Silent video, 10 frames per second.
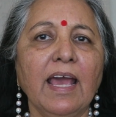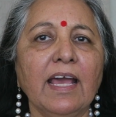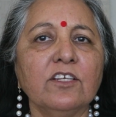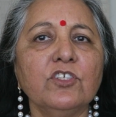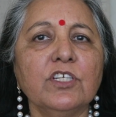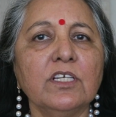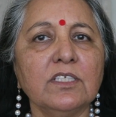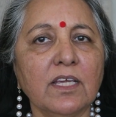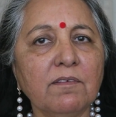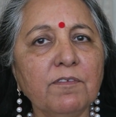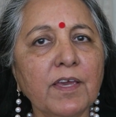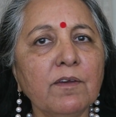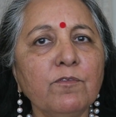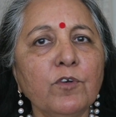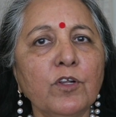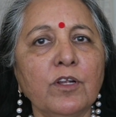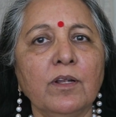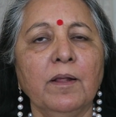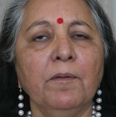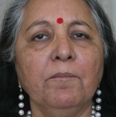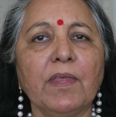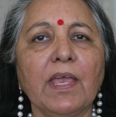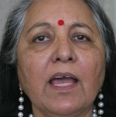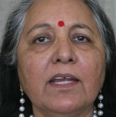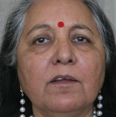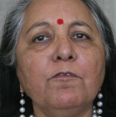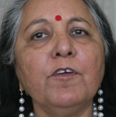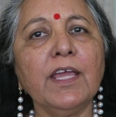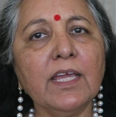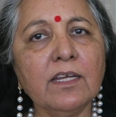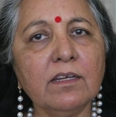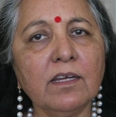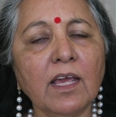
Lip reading: anxious and fearful and afraid.